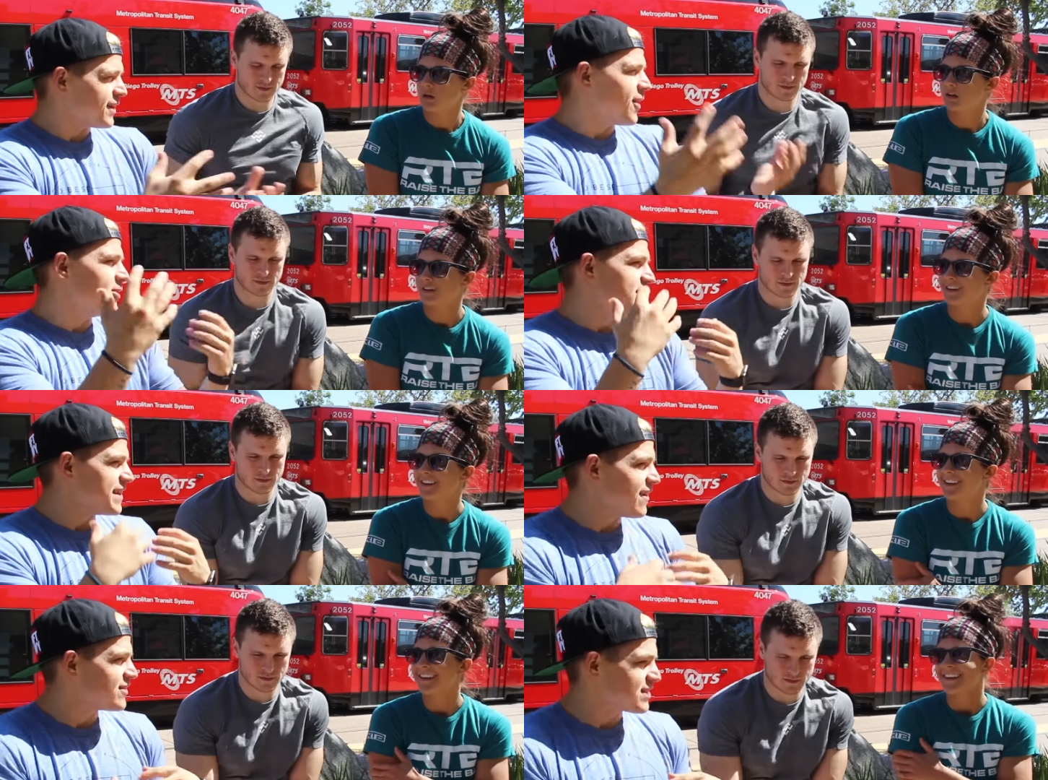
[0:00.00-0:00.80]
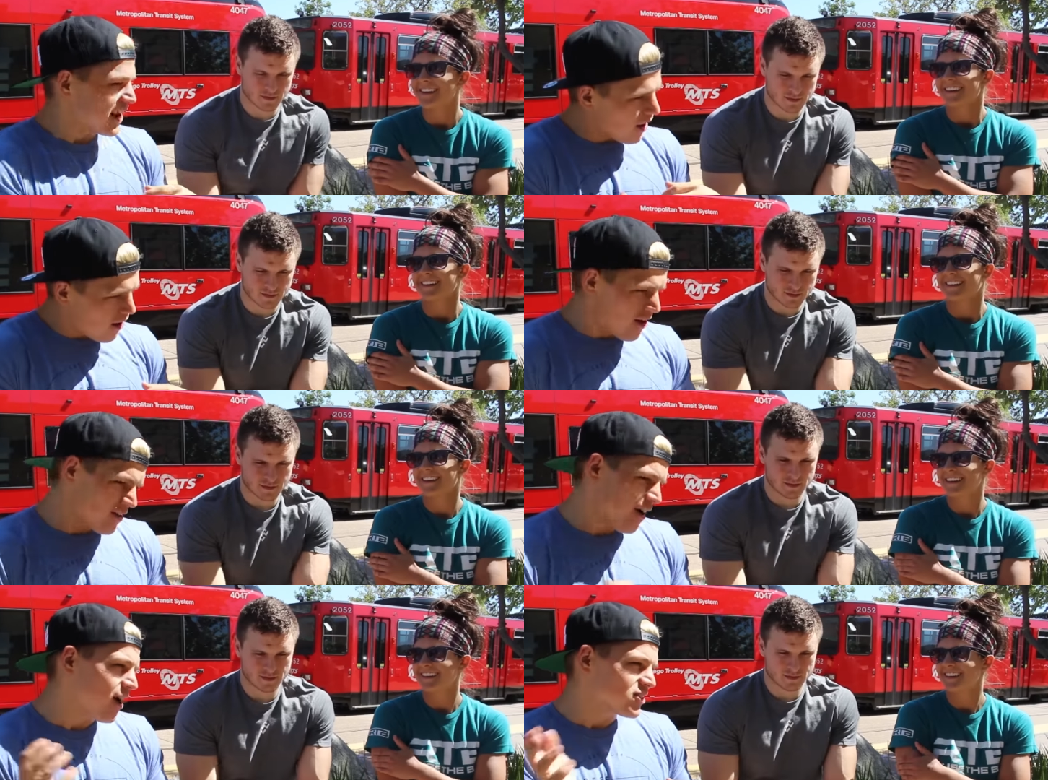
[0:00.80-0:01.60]
Speaker 1: to coach and they were just like, oh
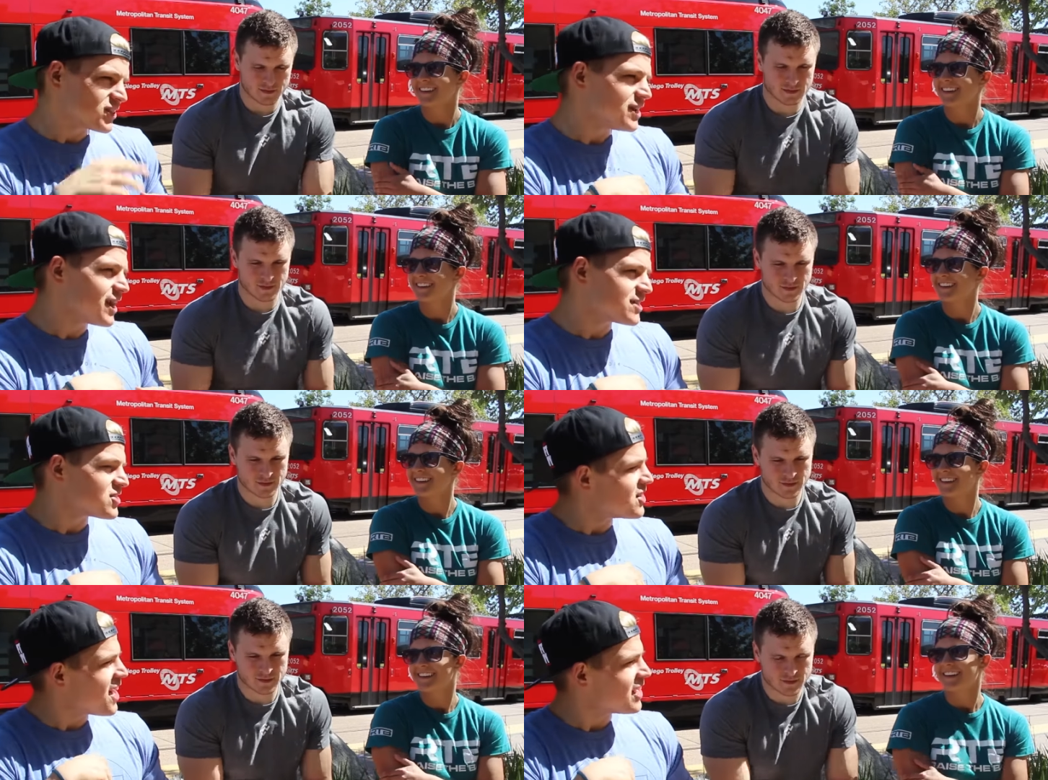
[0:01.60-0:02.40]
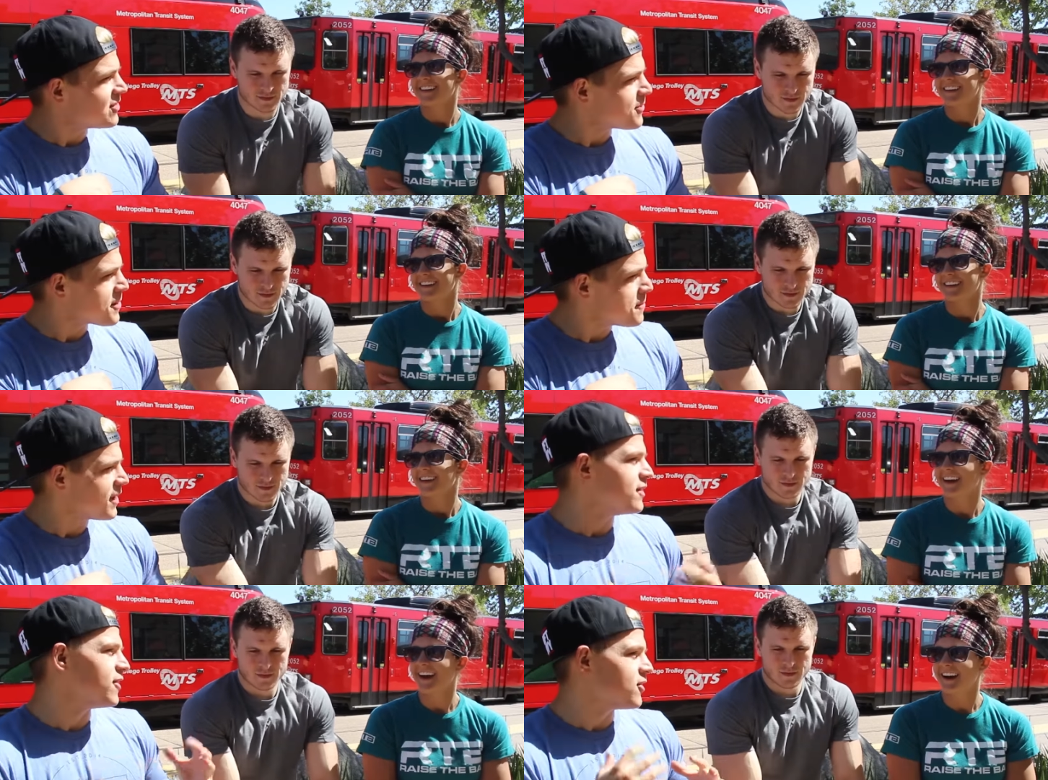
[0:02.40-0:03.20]
no, I'll just eat less than that, you don't worry about
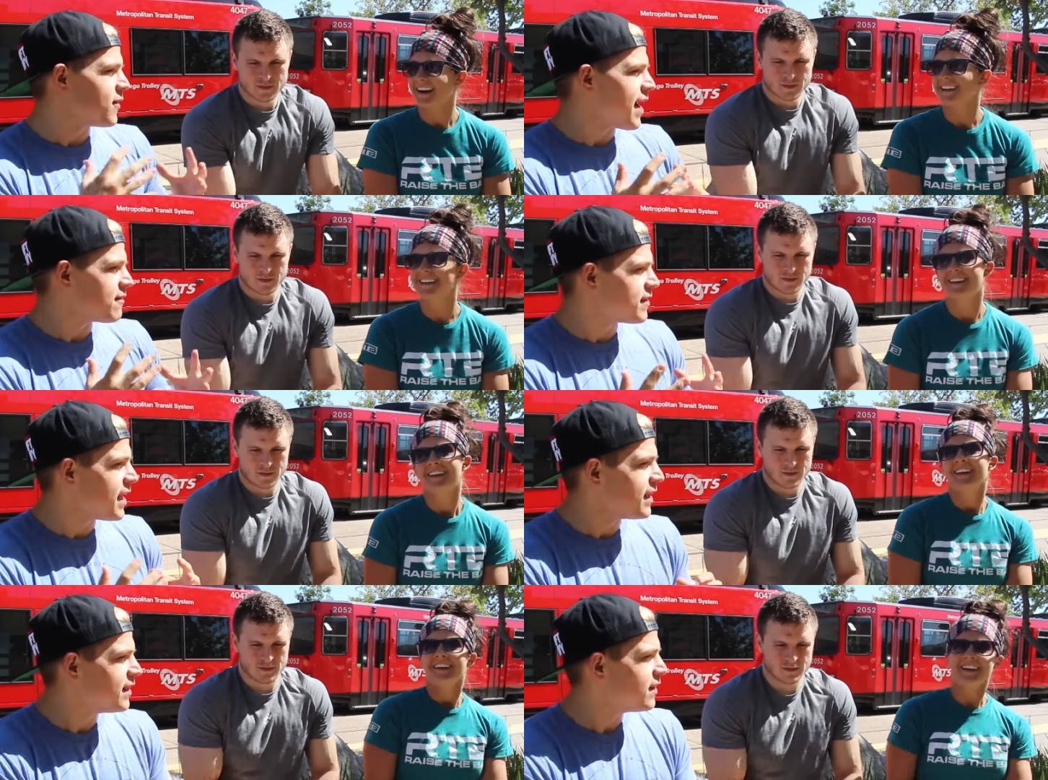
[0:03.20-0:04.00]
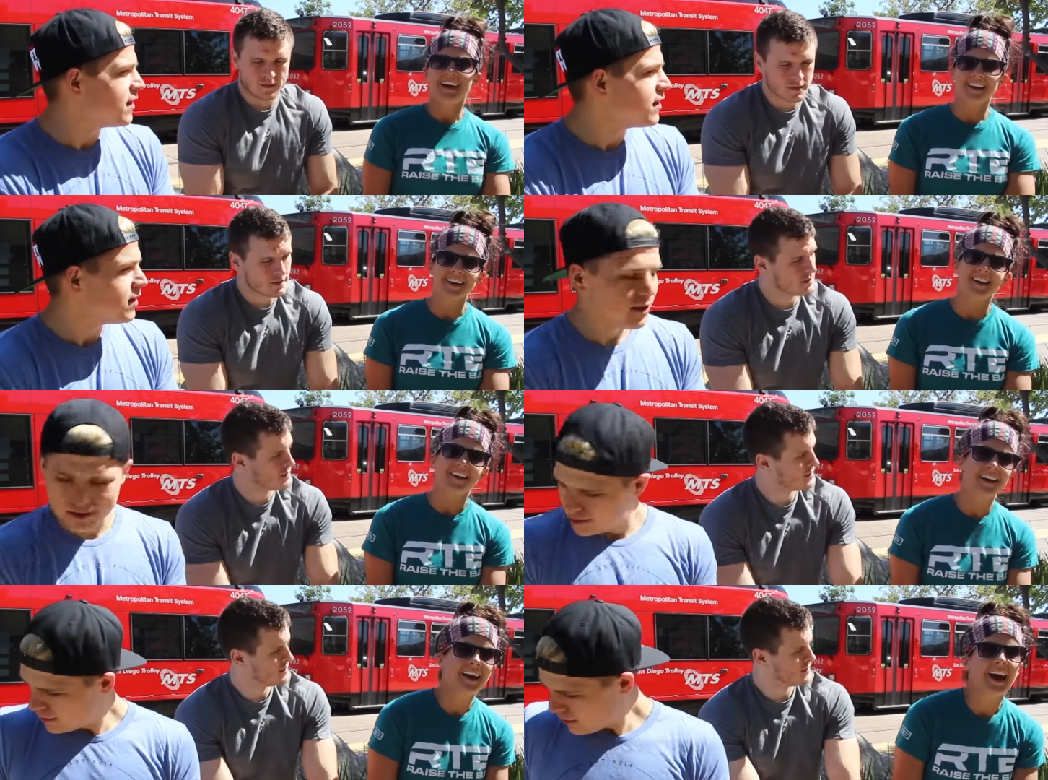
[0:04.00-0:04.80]
it. You know, do you have that?
Speaker 2: Yeah, it
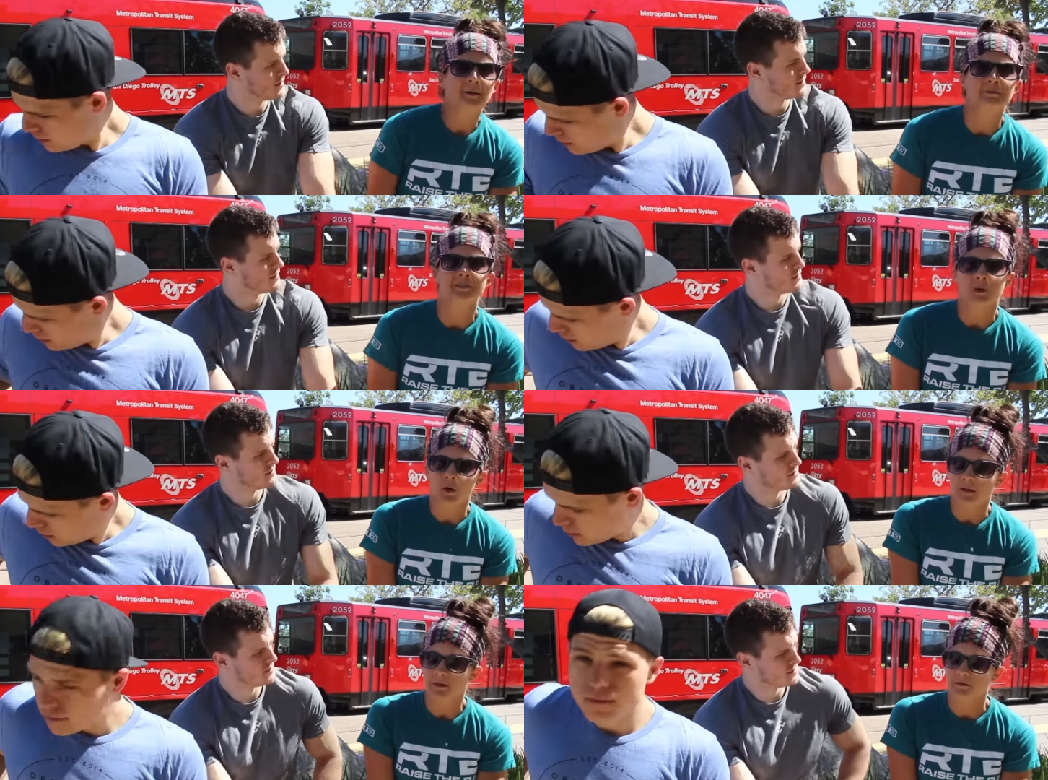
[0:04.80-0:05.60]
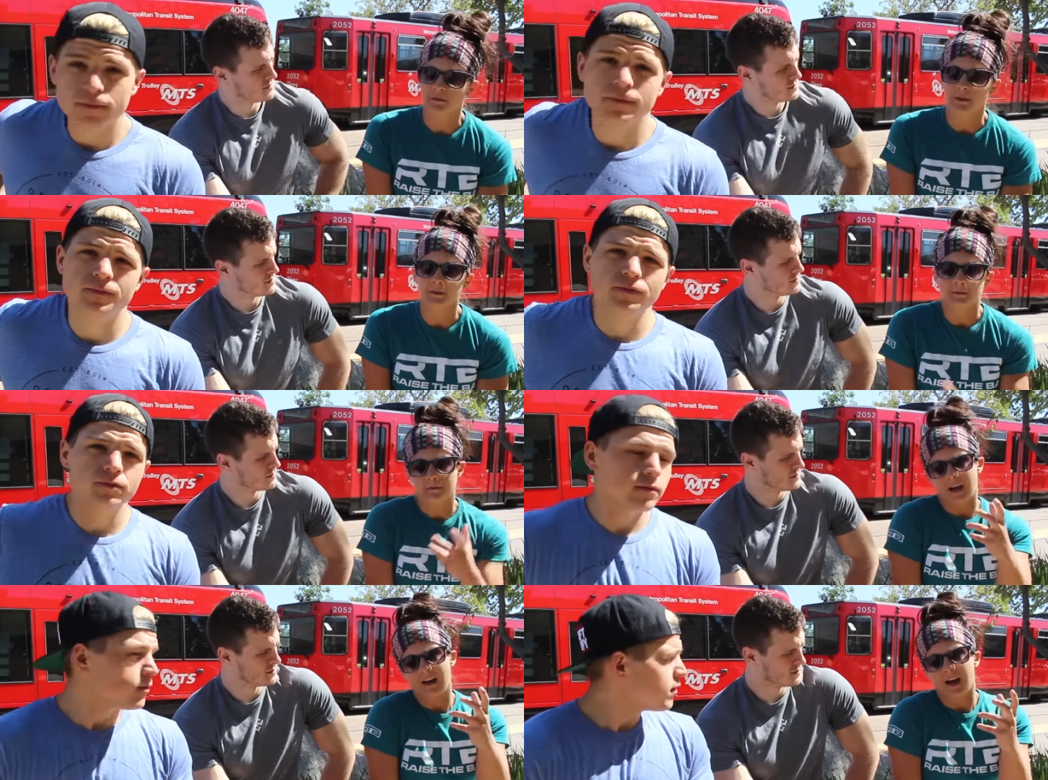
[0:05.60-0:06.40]
happens quite a bit for me.
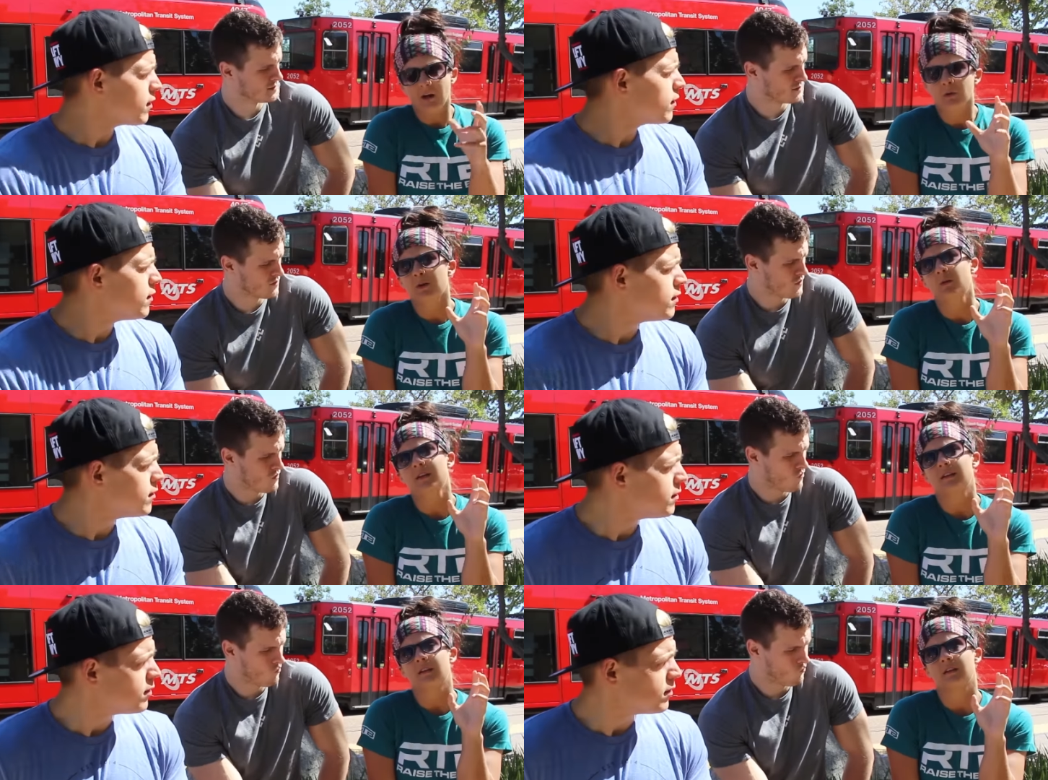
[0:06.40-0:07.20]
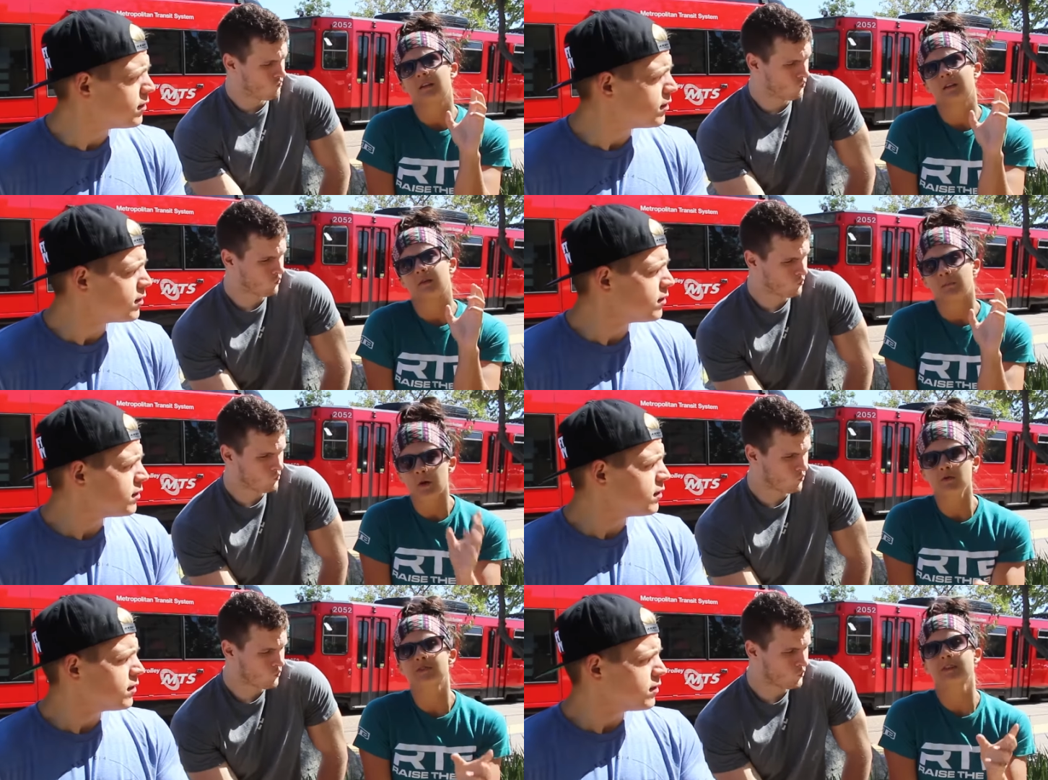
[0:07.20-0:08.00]
I work with
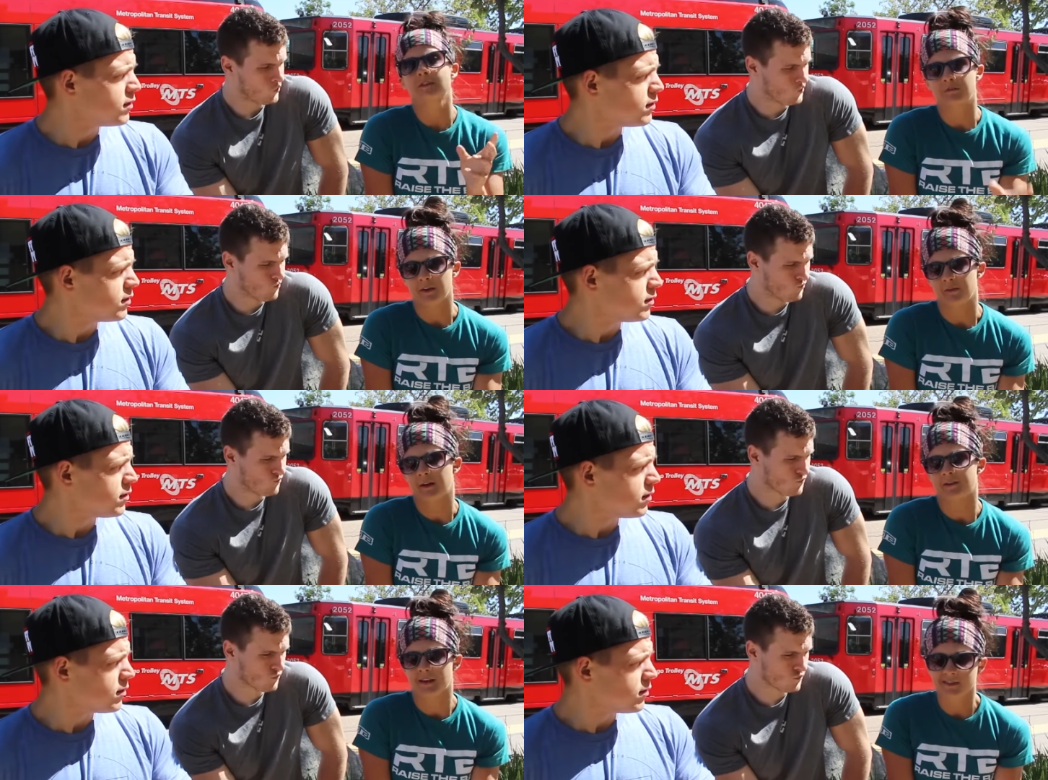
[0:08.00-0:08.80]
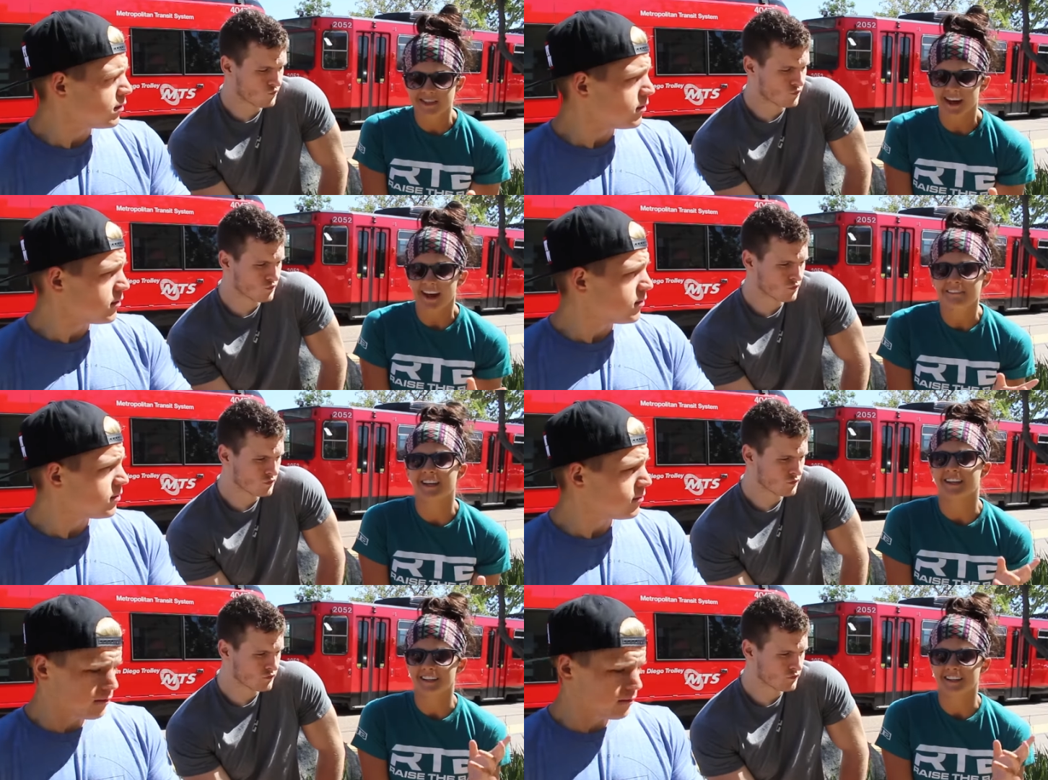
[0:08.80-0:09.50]
mostly females. I would say I have like